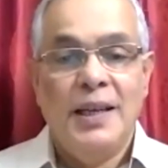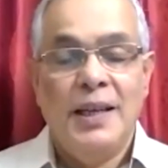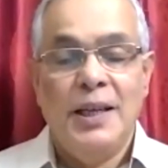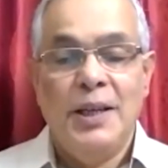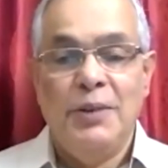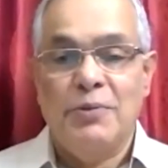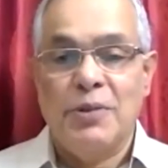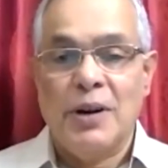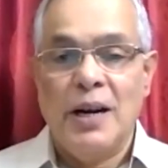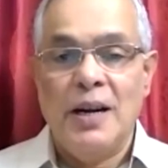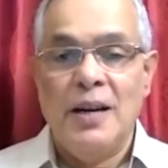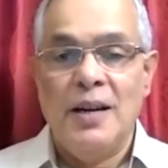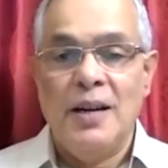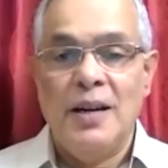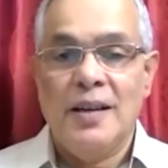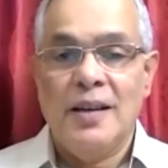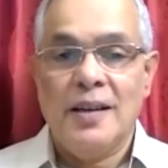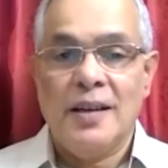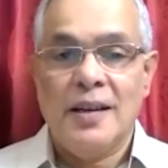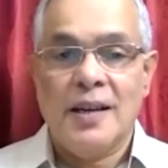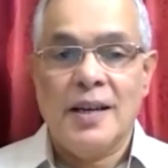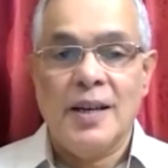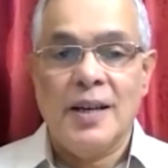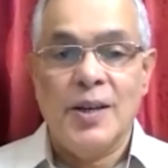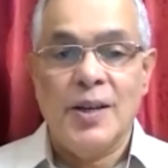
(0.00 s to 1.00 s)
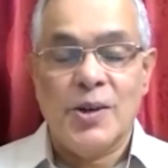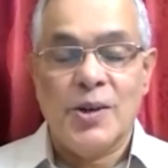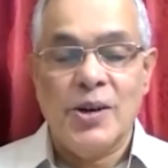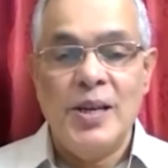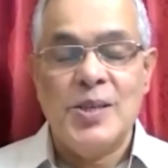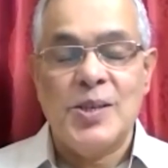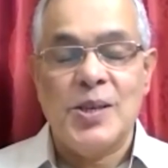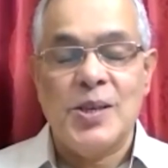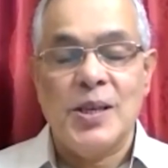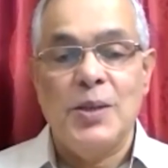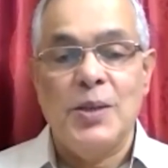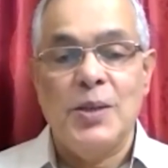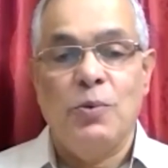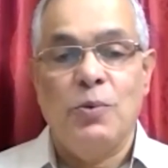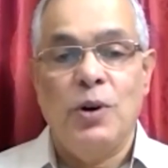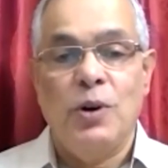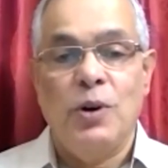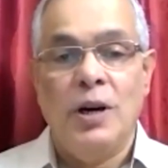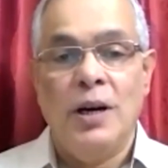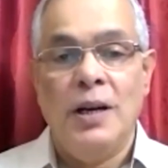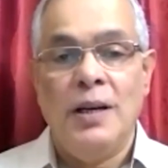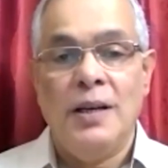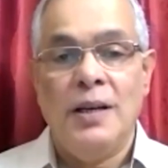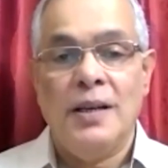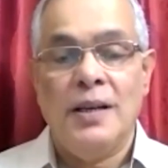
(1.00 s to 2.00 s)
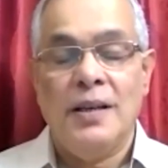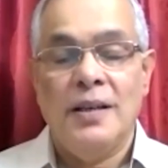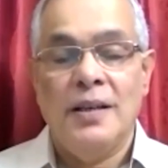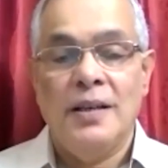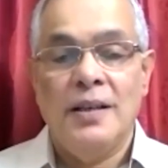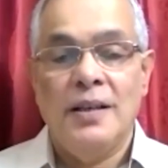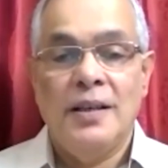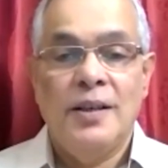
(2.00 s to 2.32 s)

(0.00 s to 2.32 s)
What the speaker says: different countries in the world